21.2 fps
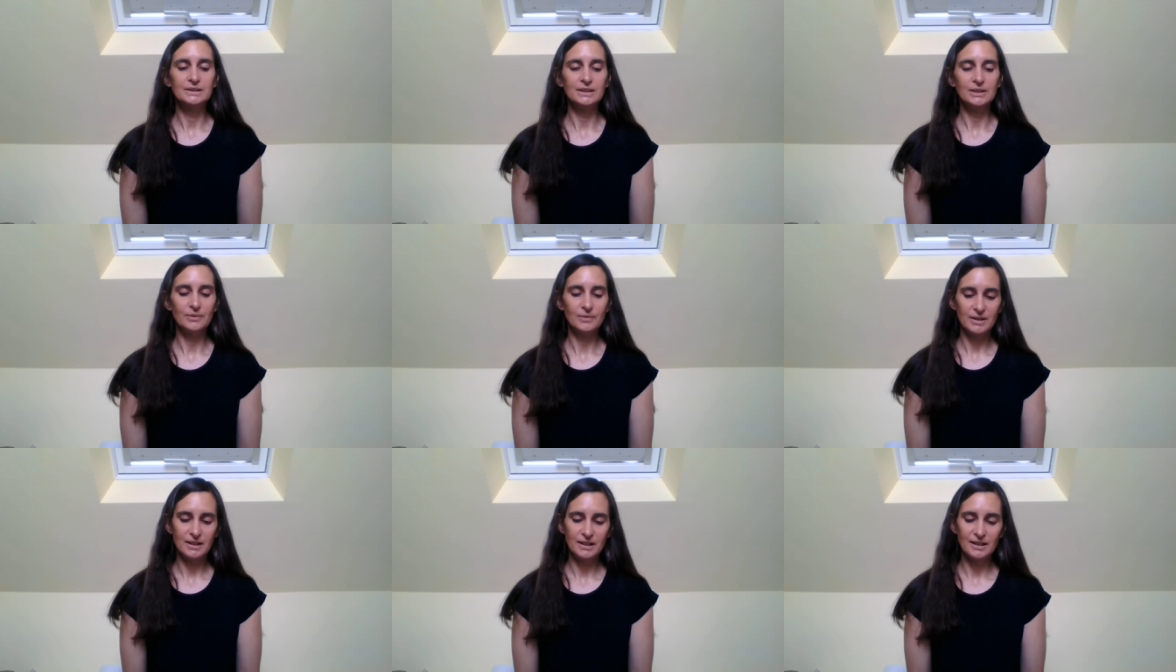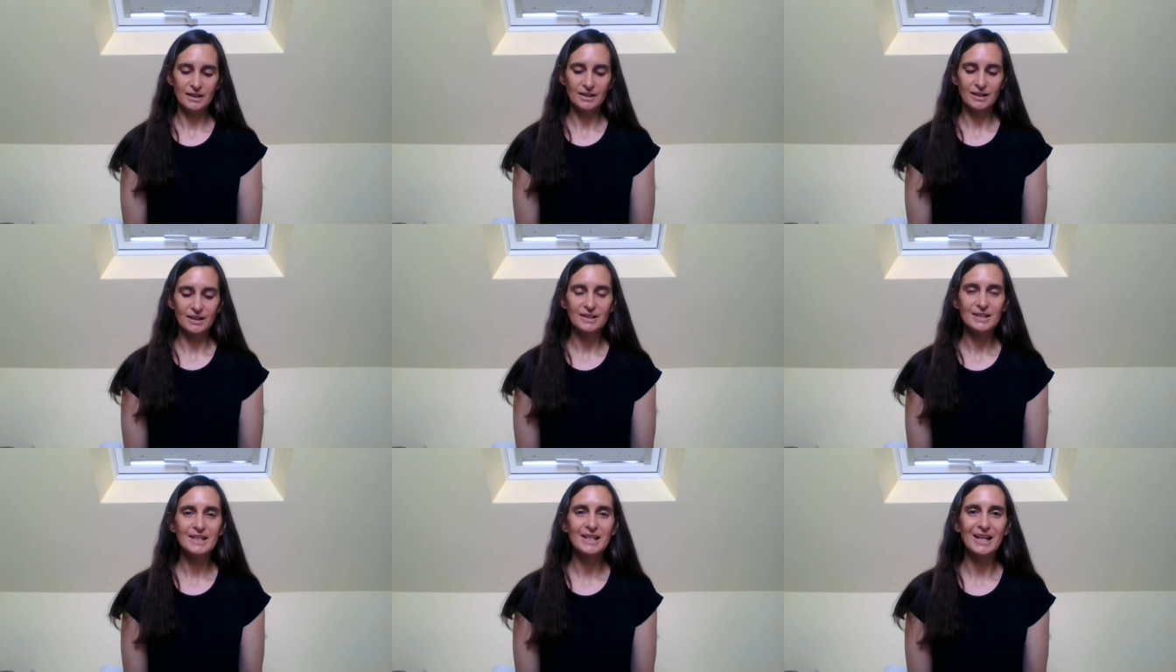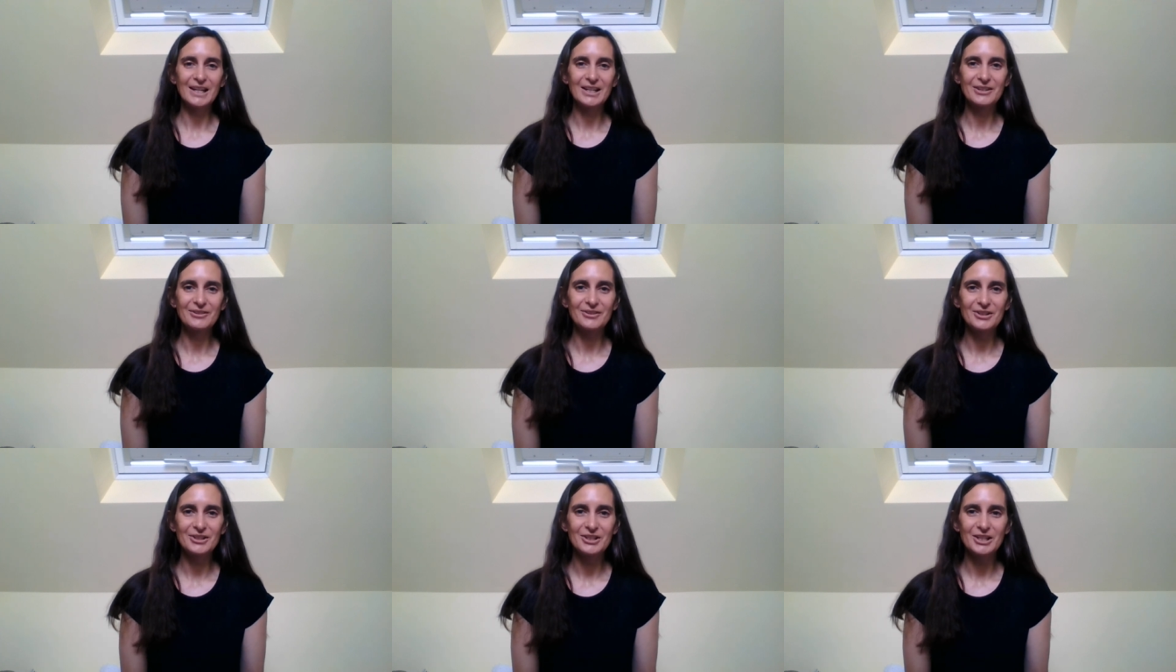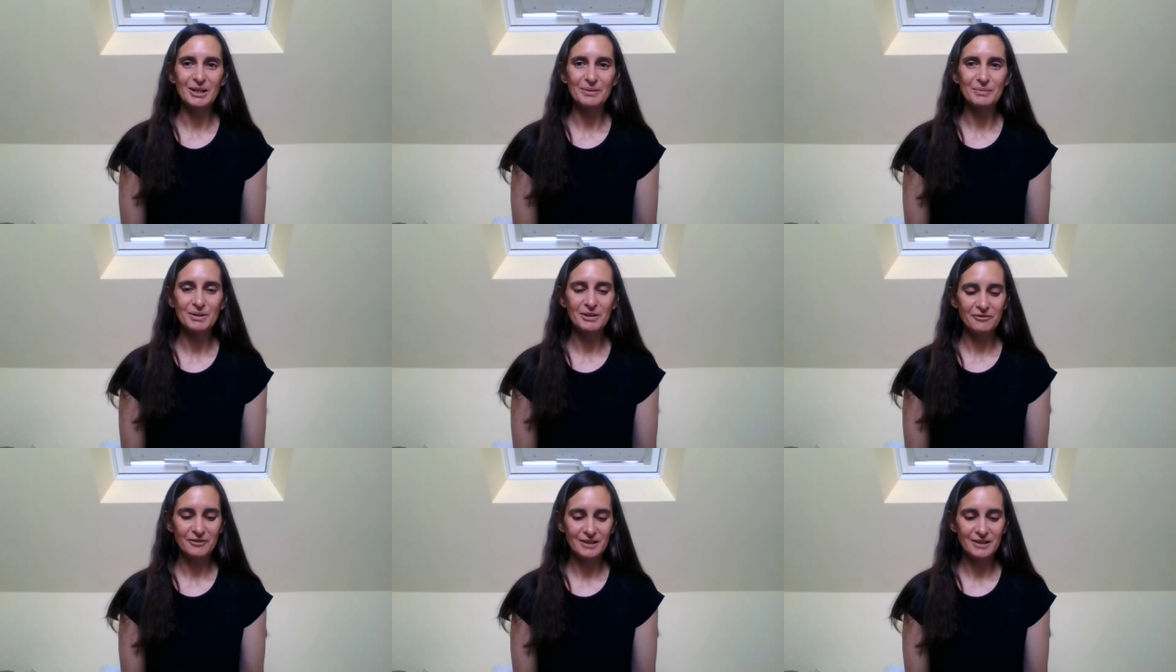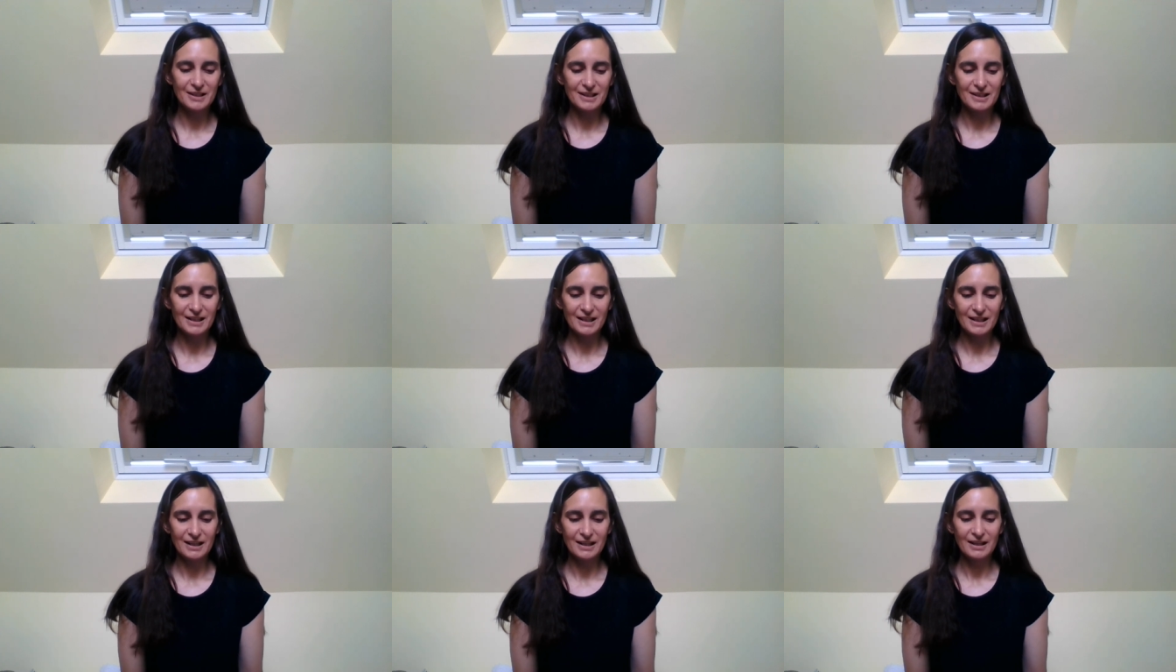Oh dear, that's the end of the chapter for
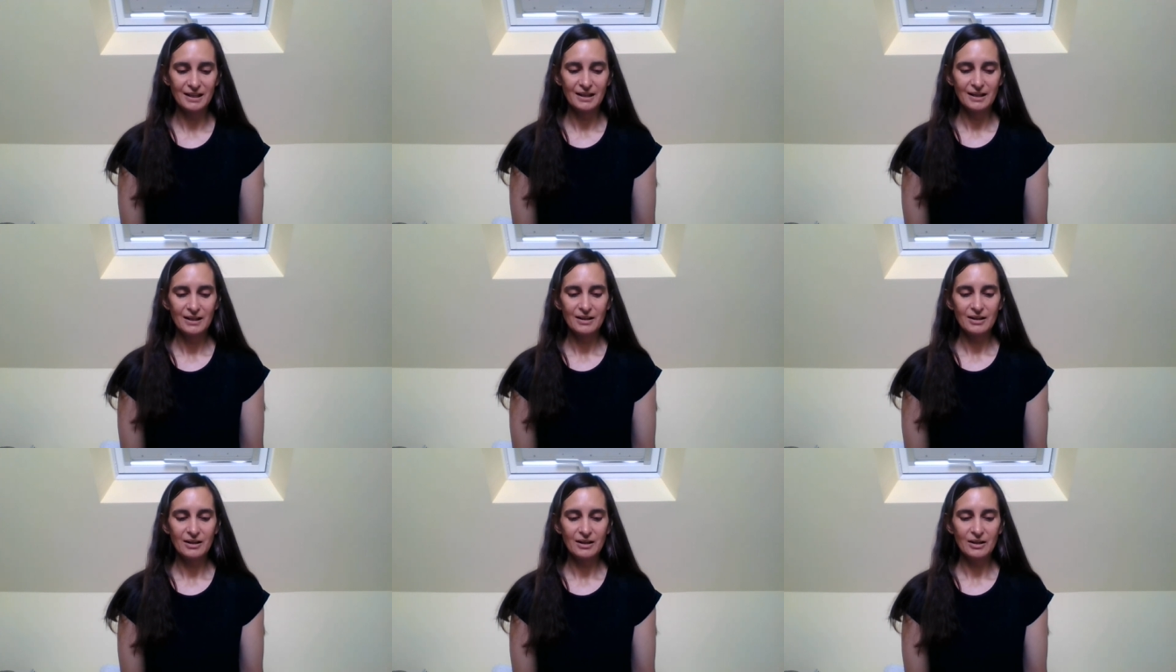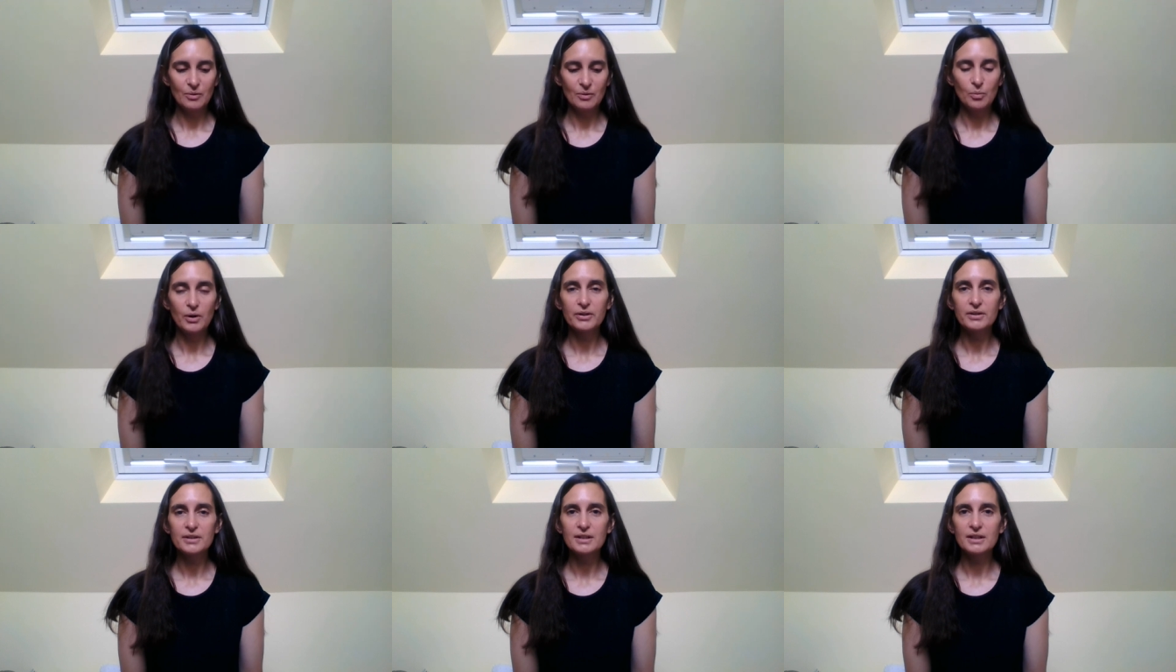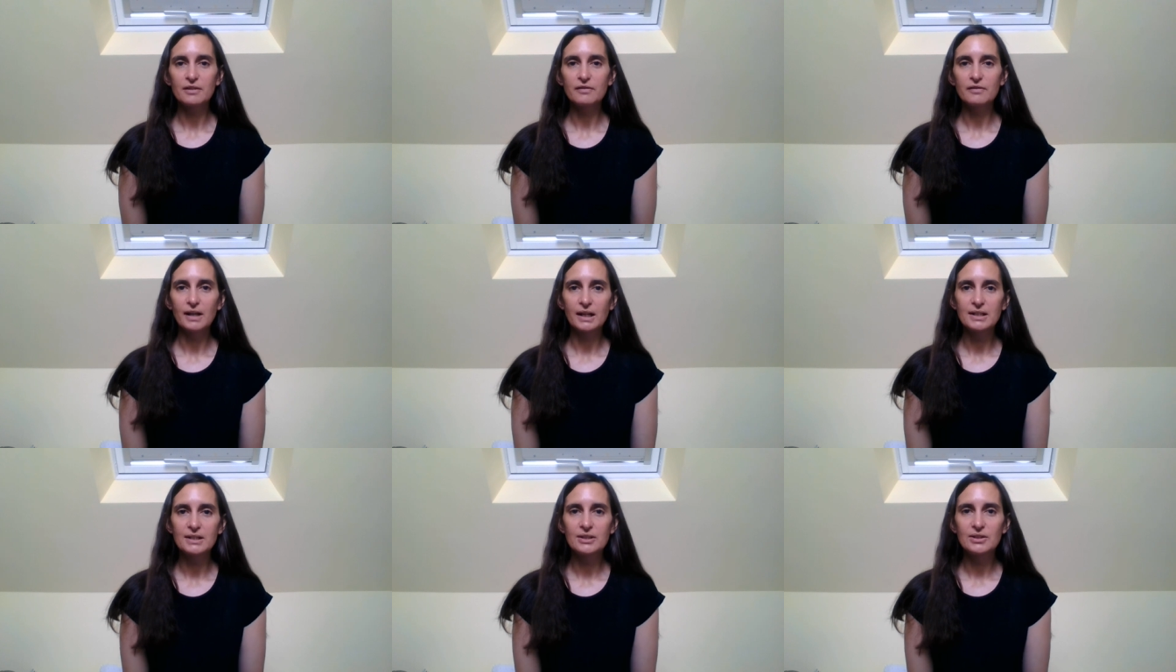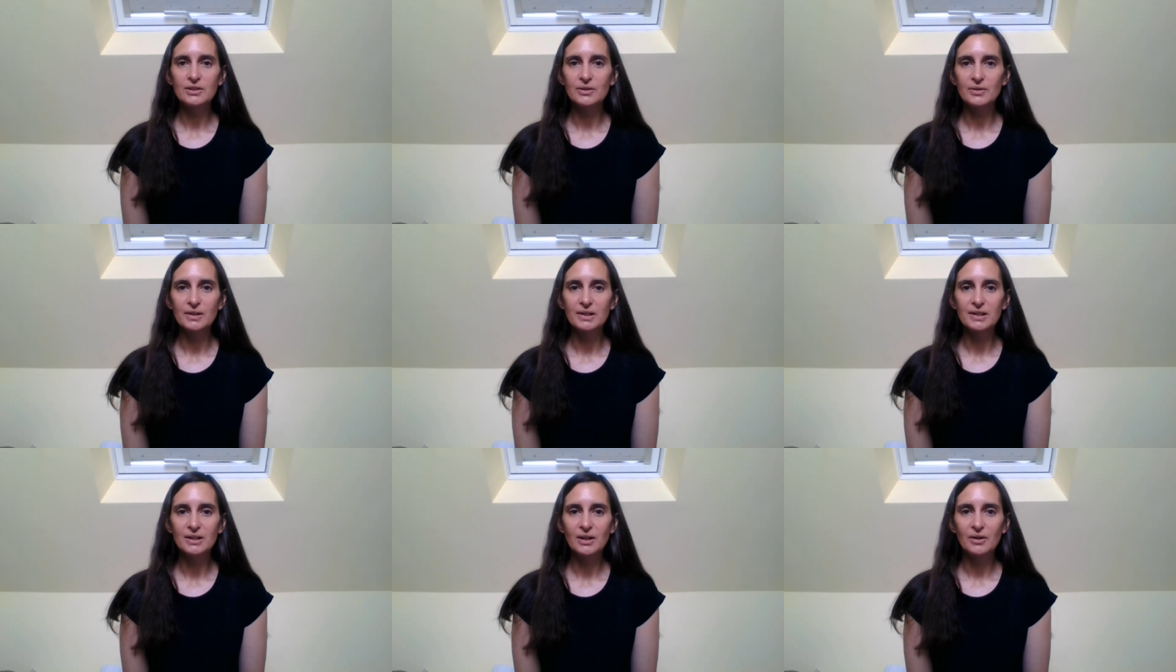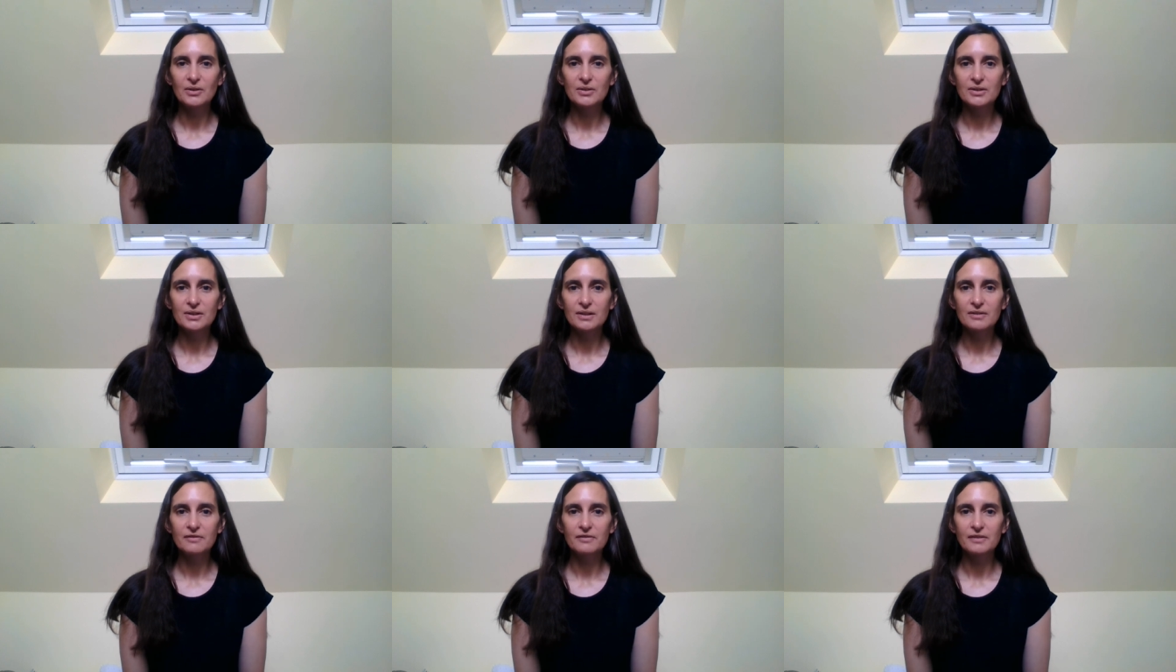today. I wonder if Kensuke is going
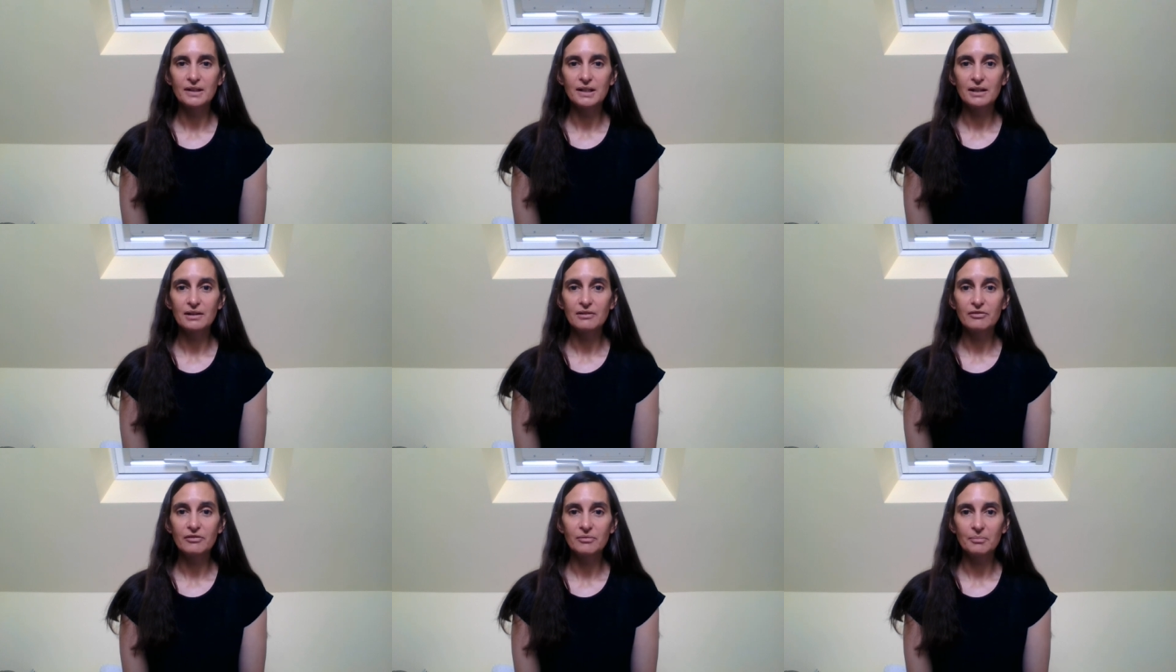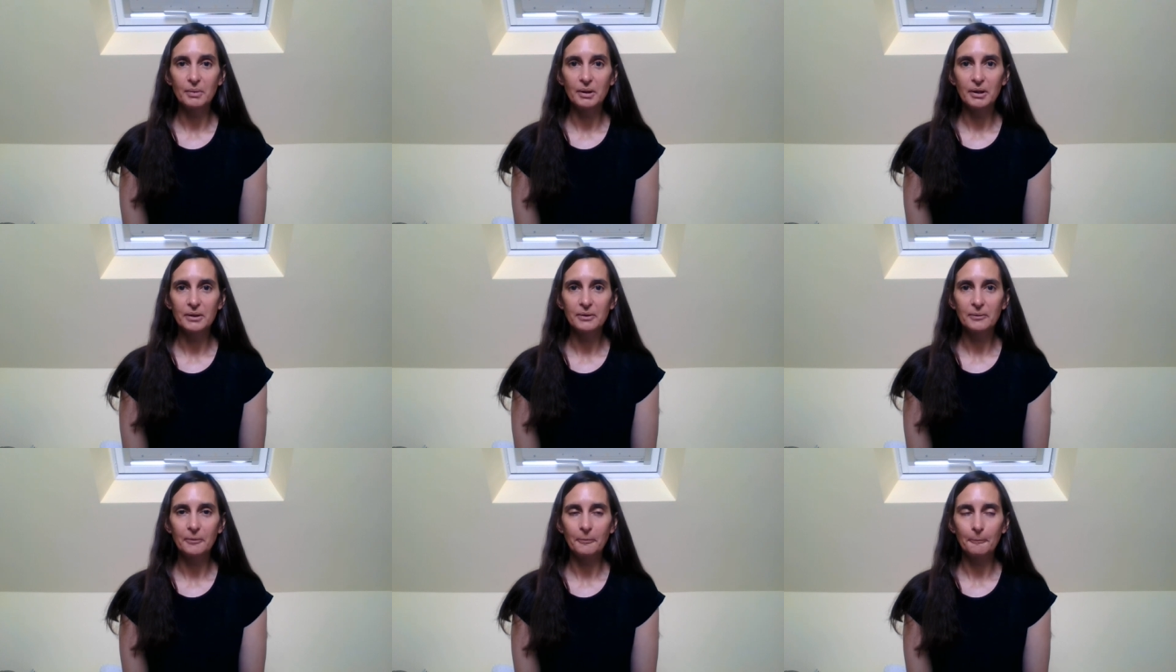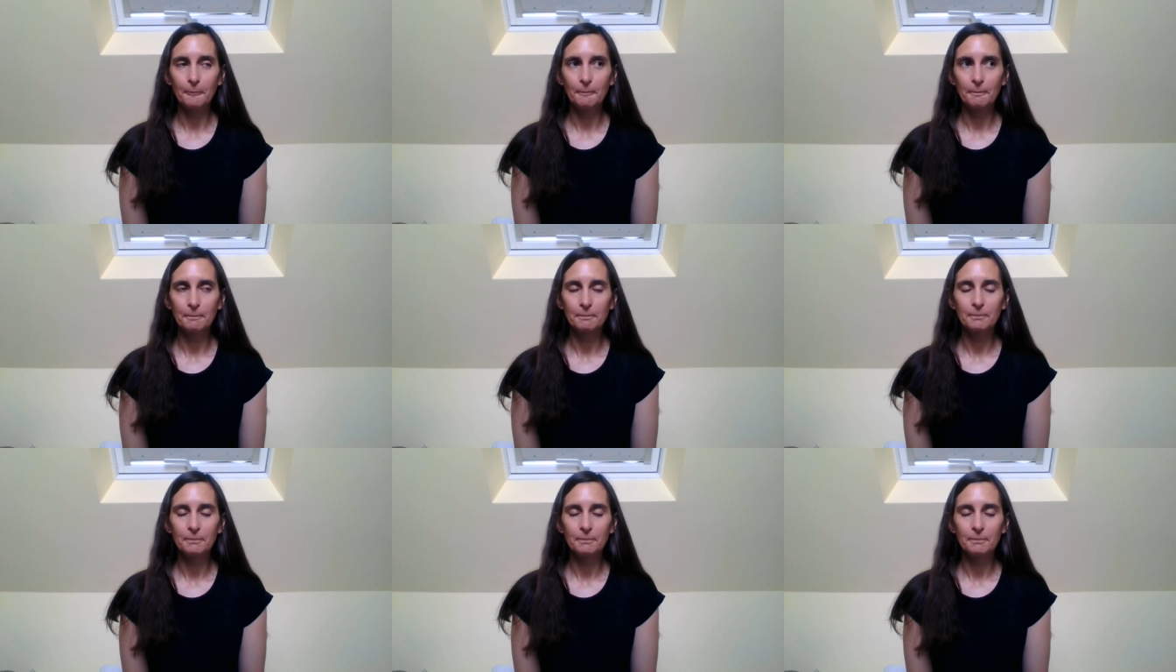to forgive Michael.